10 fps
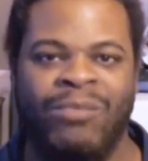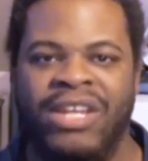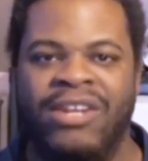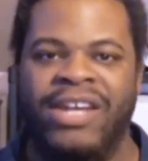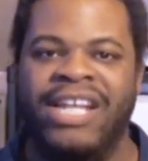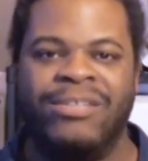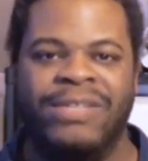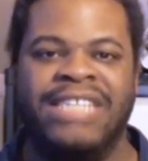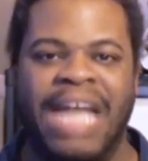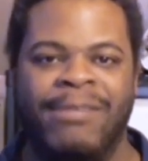You know,
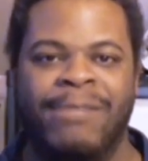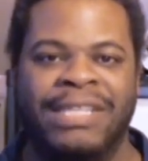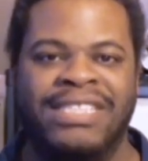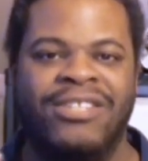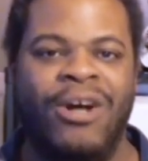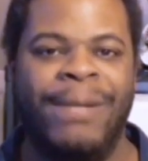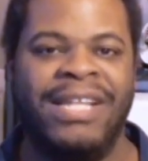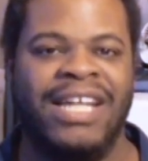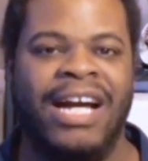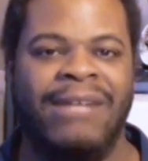injuries happen, but so many
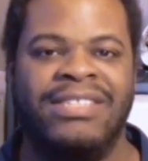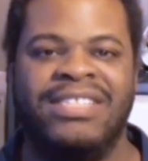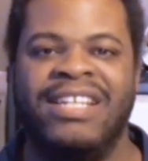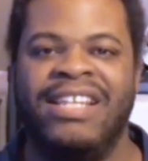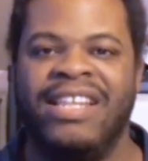times